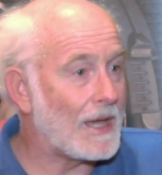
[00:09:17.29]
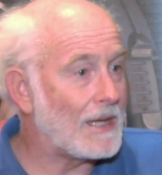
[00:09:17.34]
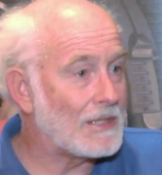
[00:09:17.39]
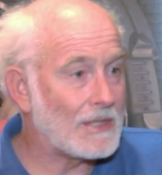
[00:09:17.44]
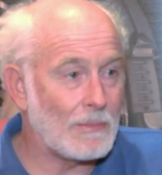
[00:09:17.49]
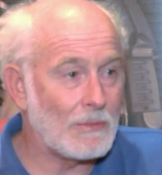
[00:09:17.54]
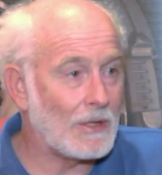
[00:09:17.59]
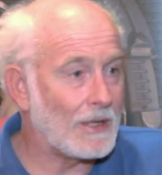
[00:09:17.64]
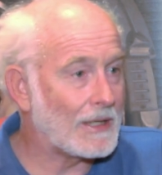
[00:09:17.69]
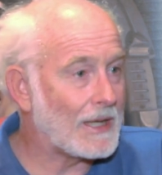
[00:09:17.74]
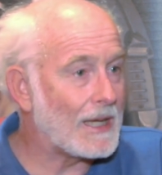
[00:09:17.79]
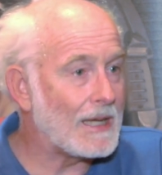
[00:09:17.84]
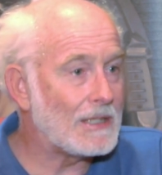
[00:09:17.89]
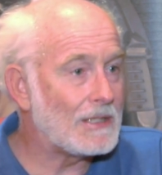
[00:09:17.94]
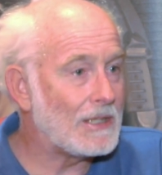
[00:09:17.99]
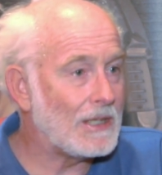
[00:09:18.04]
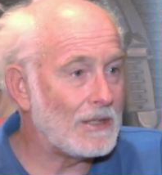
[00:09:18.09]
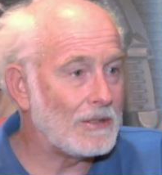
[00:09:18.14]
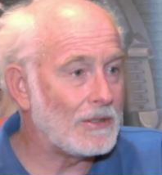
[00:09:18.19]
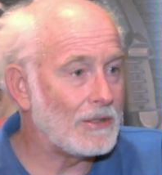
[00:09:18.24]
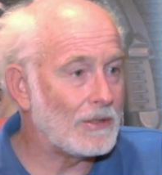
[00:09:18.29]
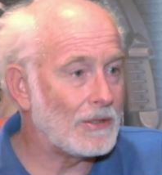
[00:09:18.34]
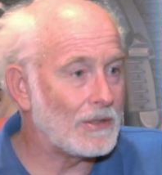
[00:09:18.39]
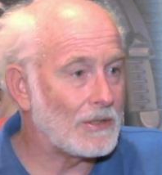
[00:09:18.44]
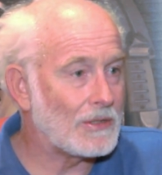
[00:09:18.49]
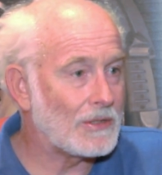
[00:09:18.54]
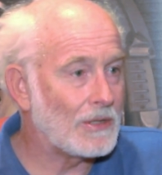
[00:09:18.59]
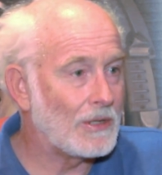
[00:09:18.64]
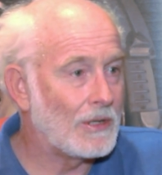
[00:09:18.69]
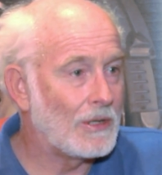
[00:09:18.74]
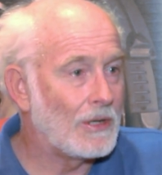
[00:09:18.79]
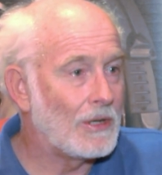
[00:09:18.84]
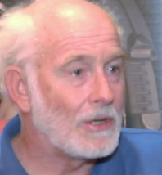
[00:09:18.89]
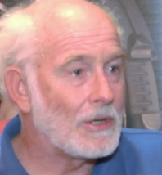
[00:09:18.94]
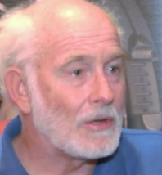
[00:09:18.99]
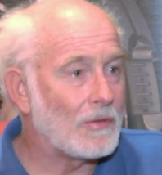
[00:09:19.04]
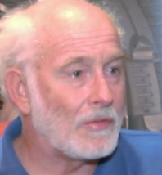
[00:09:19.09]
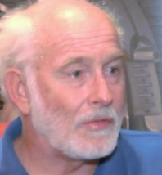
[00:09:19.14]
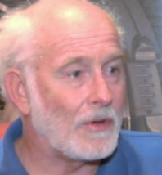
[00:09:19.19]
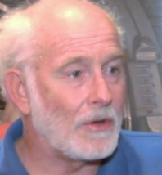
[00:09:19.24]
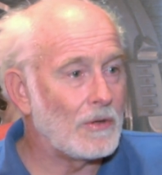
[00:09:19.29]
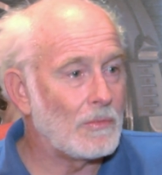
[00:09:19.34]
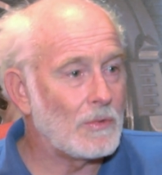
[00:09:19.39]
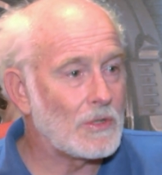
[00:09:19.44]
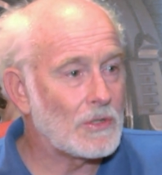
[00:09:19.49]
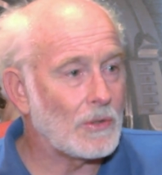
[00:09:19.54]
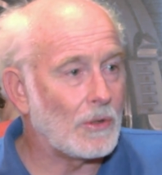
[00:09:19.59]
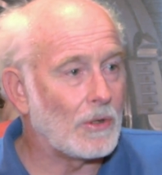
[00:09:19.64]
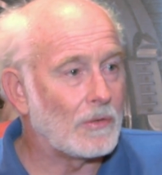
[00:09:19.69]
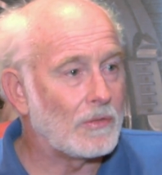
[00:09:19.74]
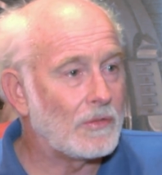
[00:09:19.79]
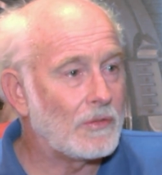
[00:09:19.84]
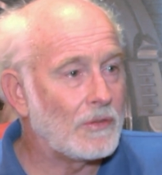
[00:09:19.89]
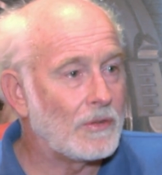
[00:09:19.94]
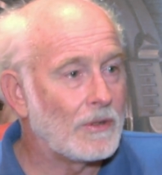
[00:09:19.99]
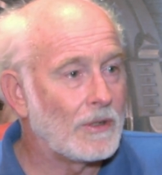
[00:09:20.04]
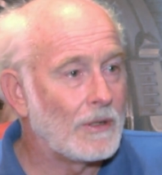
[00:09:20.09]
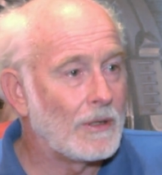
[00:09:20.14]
something like 18 years, her phone was off.